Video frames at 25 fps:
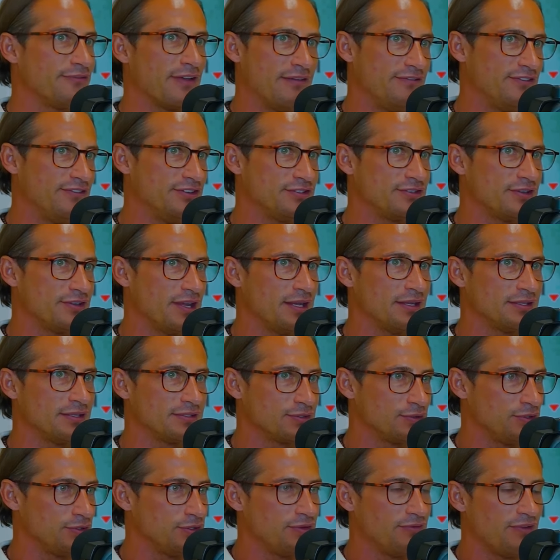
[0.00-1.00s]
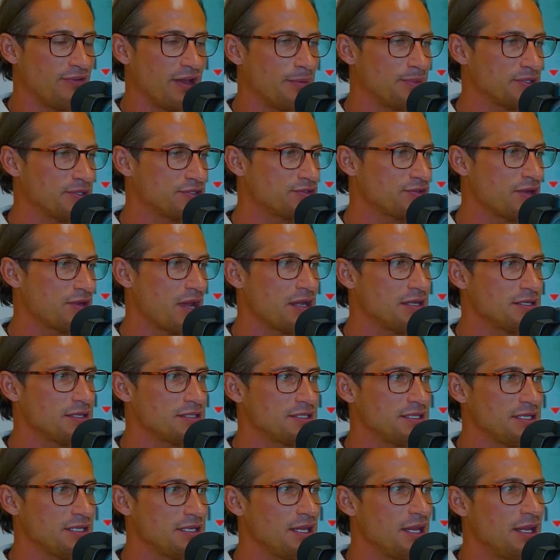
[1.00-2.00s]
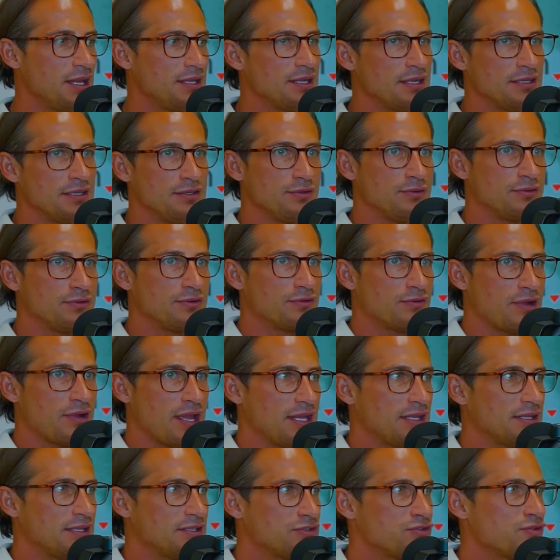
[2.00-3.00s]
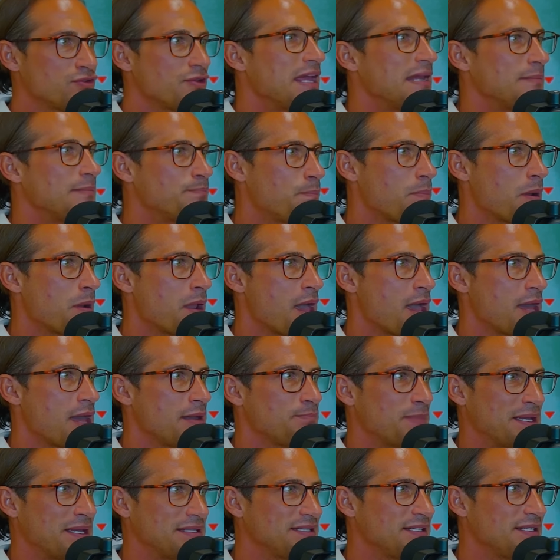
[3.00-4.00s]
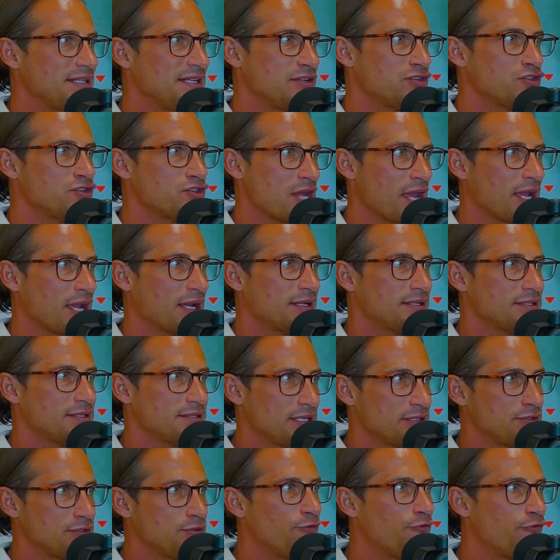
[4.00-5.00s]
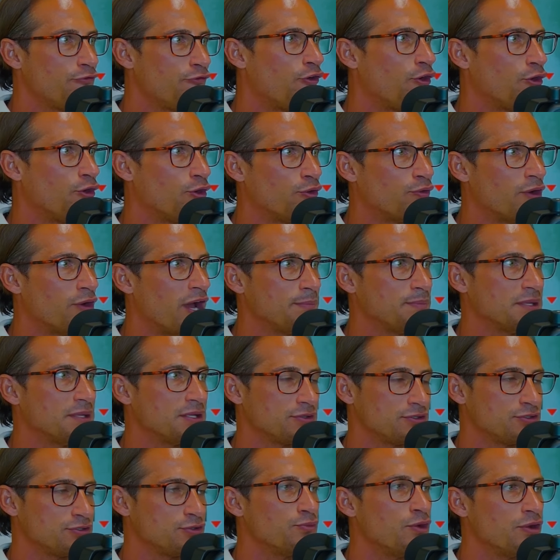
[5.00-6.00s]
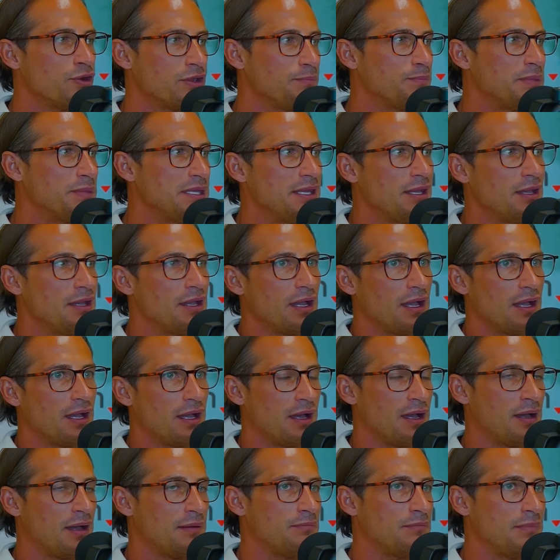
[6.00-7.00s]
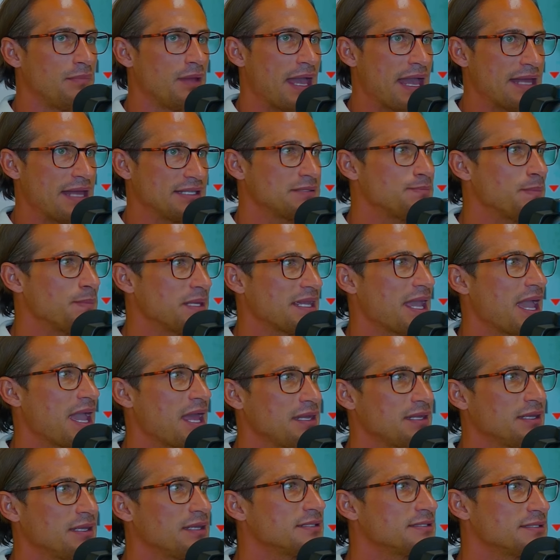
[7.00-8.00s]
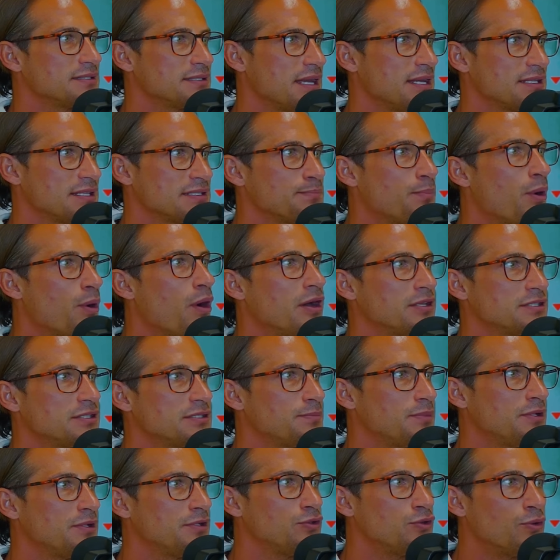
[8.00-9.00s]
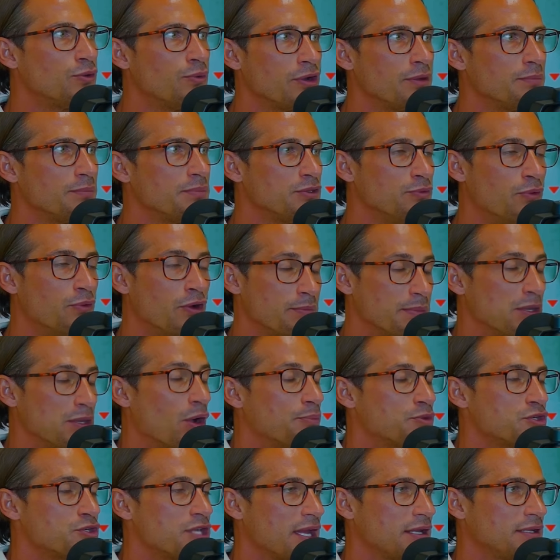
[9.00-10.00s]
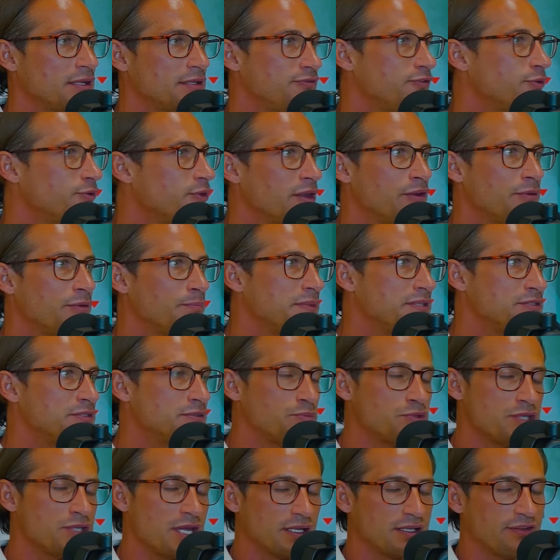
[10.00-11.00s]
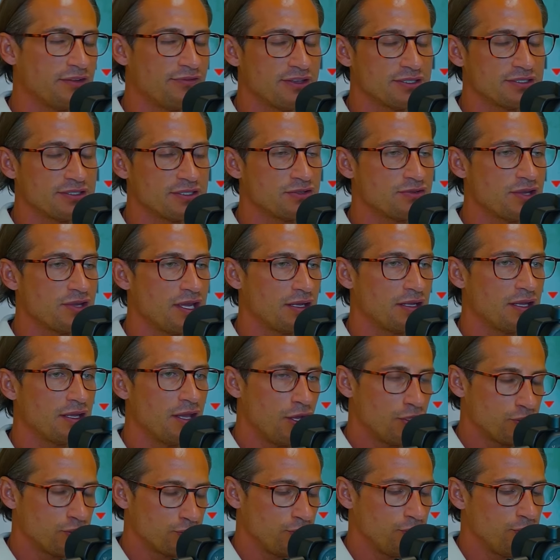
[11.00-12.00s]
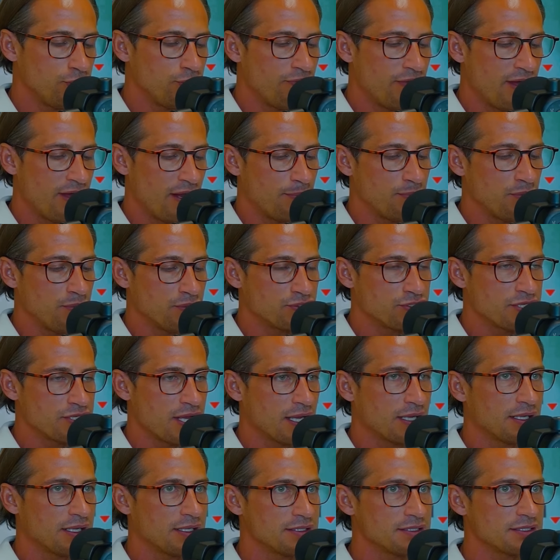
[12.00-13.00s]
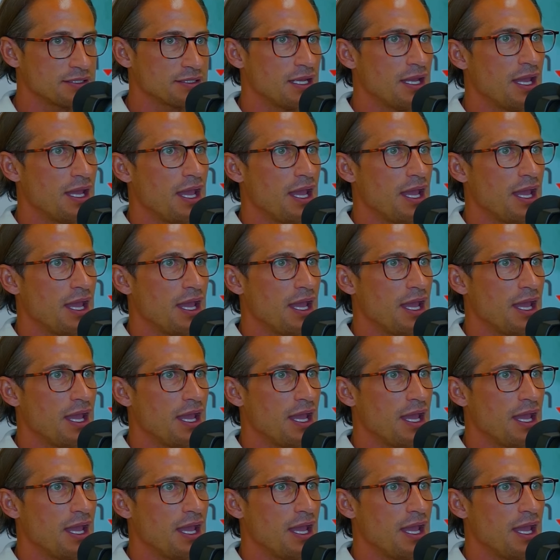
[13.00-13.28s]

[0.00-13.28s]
of every trader. So you develop a strategy, then you create a trade plan, basically a checklist that you follow, right? Because you want to be as mechanic as possible. You don't want to, you want to be objective. You cannot be subjective as a trader. So you develop your checklist.